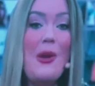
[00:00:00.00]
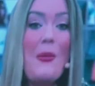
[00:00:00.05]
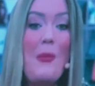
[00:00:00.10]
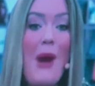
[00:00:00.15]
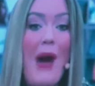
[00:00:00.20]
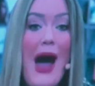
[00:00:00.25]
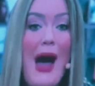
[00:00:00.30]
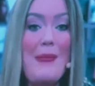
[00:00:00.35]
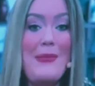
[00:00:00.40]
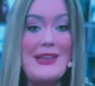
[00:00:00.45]

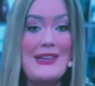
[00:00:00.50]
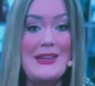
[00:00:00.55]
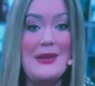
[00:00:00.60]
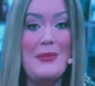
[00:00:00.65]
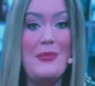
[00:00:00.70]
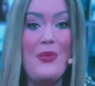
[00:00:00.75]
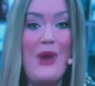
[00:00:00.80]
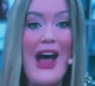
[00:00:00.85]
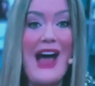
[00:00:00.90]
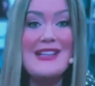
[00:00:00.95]
single mom
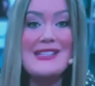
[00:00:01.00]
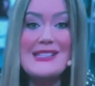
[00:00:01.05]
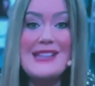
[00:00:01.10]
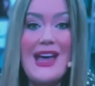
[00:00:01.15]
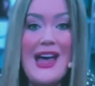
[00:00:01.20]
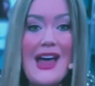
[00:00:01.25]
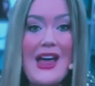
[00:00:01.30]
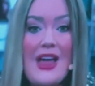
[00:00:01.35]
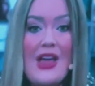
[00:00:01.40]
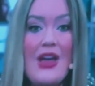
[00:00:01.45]
in
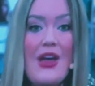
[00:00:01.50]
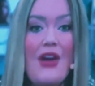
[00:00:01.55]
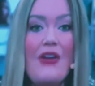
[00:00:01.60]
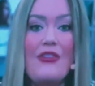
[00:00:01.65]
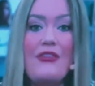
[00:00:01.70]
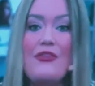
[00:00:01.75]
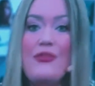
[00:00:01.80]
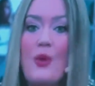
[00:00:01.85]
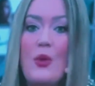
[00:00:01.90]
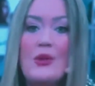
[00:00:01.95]
Nebraska
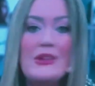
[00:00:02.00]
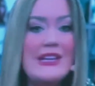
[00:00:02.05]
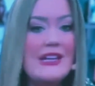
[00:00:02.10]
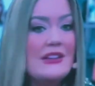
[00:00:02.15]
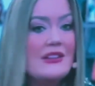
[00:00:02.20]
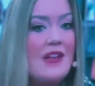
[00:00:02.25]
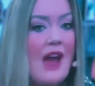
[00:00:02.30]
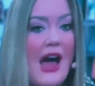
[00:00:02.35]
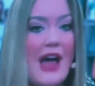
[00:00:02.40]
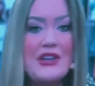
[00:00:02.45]

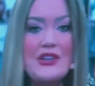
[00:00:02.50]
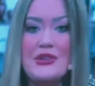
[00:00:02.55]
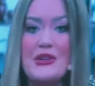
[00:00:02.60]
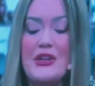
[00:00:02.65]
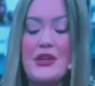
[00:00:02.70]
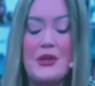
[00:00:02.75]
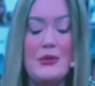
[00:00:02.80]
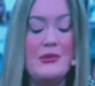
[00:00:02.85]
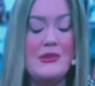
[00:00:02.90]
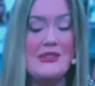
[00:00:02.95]
folding
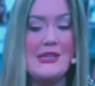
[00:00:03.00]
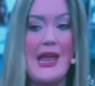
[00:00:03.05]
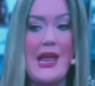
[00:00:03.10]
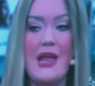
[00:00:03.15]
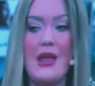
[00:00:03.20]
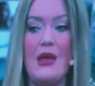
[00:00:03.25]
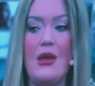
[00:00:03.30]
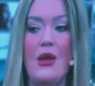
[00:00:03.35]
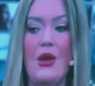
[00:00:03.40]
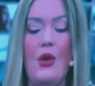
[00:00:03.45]
laundry who was
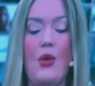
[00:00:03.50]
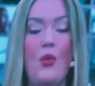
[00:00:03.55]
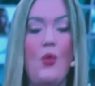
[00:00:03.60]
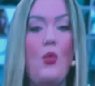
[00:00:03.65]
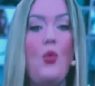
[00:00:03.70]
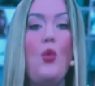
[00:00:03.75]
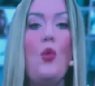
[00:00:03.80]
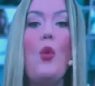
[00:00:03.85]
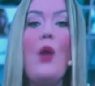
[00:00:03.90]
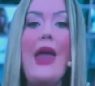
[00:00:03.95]
like
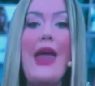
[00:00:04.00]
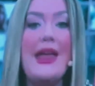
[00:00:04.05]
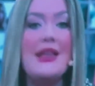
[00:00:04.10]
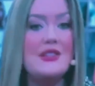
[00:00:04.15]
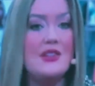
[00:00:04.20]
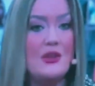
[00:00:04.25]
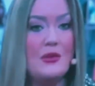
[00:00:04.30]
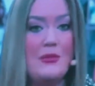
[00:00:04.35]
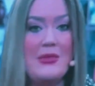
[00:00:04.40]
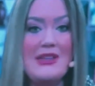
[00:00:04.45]

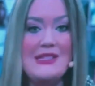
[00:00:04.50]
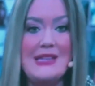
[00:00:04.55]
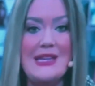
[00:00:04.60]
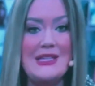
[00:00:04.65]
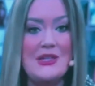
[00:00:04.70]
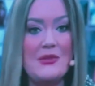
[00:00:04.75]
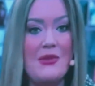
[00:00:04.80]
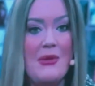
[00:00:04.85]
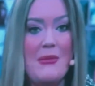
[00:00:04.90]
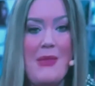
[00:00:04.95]
way too
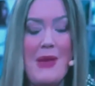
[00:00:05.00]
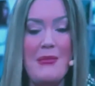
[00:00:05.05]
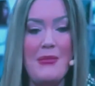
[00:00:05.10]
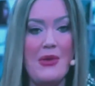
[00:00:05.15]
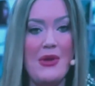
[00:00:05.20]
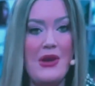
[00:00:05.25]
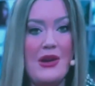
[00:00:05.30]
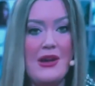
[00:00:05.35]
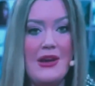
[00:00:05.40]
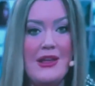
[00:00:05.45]
busy to
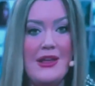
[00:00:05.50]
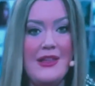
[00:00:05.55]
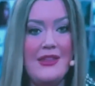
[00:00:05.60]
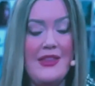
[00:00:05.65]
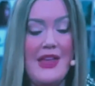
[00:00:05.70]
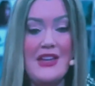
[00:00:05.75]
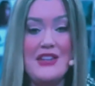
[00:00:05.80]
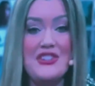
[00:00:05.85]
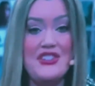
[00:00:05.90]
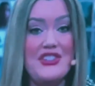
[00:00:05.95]
remember
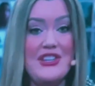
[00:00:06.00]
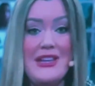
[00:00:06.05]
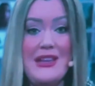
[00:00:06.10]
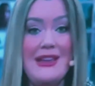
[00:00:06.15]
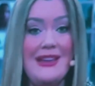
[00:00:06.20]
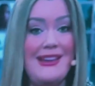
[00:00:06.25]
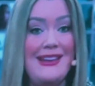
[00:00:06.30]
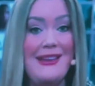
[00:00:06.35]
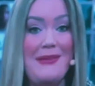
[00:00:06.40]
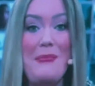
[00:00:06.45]
that
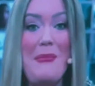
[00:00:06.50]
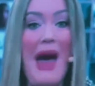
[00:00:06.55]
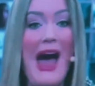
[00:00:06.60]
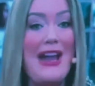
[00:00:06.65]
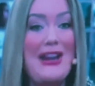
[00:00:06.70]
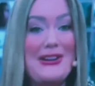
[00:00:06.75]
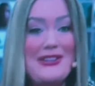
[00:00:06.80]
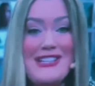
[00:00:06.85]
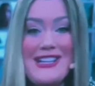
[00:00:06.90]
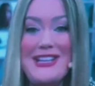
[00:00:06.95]
she
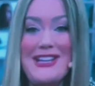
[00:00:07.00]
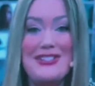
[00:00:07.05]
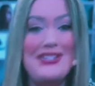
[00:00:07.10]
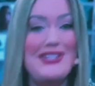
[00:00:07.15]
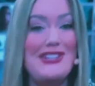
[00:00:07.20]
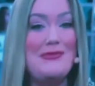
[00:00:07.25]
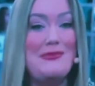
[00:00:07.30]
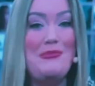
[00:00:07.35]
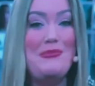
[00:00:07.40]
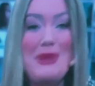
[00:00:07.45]
matters and
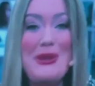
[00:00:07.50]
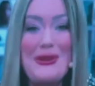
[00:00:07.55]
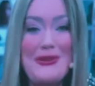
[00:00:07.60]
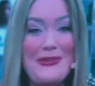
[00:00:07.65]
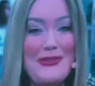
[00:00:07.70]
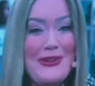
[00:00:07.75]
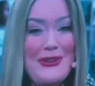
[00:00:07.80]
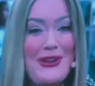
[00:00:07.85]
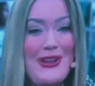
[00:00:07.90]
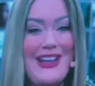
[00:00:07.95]
that she's
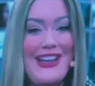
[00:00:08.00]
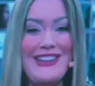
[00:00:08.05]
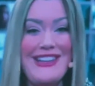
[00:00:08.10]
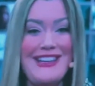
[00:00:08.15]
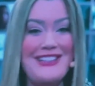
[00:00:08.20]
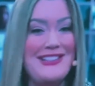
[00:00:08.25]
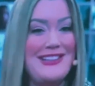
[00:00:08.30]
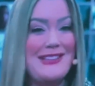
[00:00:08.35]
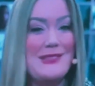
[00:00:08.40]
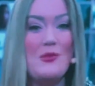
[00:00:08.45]
beautiful
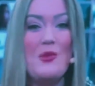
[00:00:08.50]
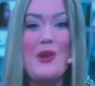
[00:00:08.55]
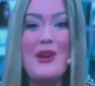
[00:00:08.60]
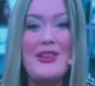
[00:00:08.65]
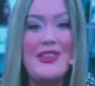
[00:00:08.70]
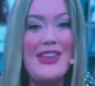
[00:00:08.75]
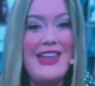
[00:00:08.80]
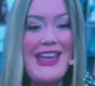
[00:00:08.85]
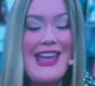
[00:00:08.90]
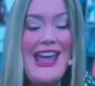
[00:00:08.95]
and that she's
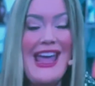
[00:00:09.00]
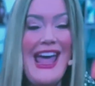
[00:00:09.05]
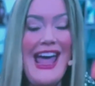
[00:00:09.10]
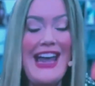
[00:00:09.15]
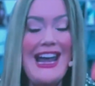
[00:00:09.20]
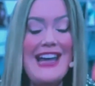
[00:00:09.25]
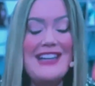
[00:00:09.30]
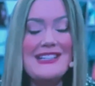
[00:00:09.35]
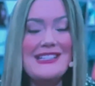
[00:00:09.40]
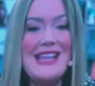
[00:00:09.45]
worthy.
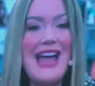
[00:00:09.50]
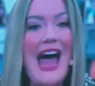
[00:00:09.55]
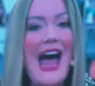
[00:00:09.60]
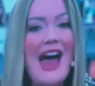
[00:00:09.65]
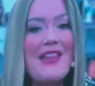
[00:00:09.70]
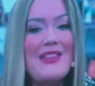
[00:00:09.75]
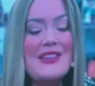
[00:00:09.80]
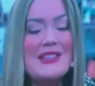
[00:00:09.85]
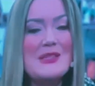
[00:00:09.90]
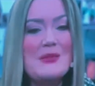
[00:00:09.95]
And I just
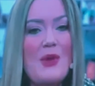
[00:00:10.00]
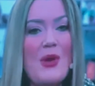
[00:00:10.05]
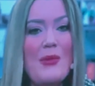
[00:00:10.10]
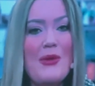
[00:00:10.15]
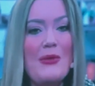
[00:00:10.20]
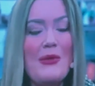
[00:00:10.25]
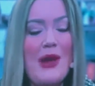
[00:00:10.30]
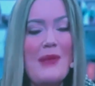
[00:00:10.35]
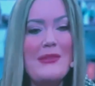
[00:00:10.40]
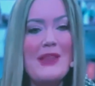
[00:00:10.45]
had this
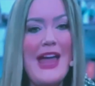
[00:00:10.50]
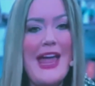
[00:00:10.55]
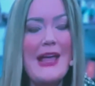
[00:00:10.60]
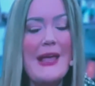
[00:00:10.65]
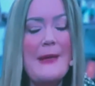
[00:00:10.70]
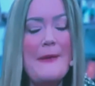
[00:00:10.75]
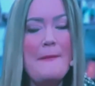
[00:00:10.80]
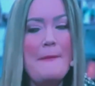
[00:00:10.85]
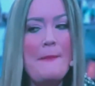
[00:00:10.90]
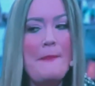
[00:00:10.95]
moment where I'm
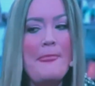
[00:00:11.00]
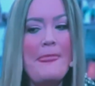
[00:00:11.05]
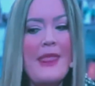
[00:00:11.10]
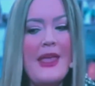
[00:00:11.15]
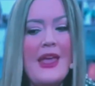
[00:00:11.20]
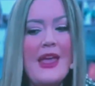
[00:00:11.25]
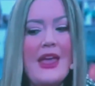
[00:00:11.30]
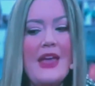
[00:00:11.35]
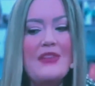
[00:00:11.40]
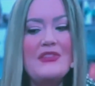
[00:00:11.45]
like,
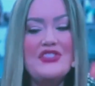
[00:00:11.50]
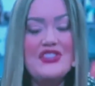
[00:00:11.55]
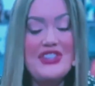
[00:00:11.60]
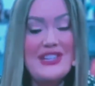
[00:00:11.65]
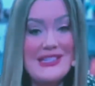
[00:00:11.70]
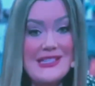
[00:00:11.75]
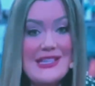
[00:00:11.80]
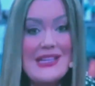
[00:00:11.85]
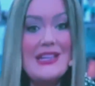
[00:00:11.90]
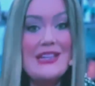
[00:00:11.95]
if
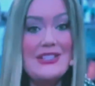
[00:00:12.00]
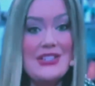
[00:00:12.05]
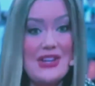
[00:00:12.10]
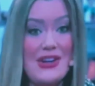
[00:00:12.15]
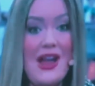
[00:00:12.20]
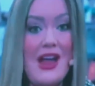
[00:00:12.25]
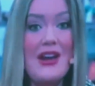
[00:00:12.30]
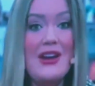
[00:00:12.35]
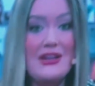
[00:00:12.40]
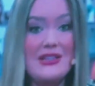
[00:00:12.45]
she's going to
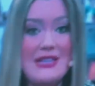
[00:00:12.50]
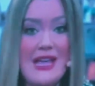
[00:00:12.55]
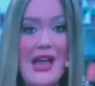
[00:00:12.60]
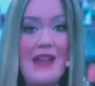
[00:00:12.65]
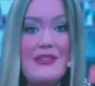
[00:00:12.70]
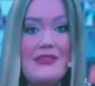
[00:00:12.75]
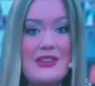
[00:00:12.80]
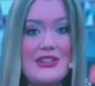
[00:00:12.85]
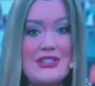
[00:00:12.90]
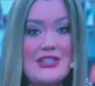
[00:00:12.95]
turn on her
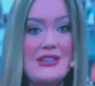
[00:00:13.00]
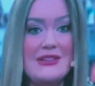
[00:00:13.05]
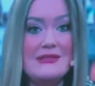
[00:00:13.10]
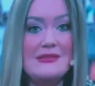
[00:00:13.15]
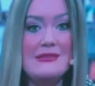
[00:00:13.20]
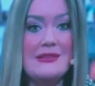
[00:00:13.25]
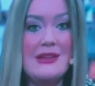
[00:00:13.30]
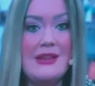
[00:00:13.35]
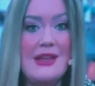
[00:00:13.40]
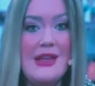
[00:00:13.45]

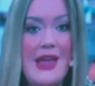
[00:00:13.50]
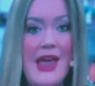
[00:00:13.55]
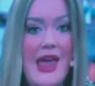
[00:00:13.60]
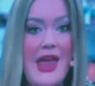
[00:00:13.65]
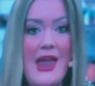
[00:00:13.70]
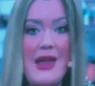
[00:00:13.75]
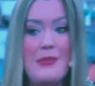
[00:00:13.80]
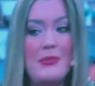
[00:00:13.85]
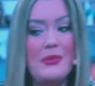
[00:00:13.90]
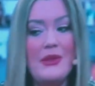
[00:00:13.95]
television
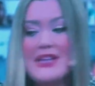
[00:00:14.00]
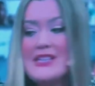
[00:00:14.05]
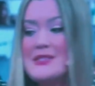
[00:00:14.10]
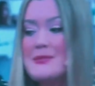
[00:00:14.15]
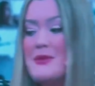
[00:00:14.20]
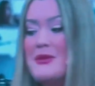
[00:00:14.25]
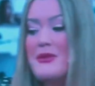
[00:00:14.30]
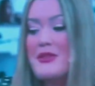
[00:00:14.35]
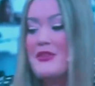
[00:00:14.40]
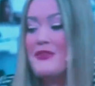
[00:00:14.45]
and
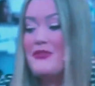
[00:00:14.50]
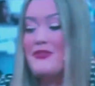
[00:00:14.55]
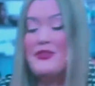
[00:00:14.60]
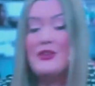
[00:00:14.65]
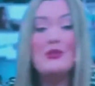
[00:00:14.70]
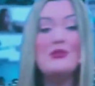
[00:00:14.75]
bless me with a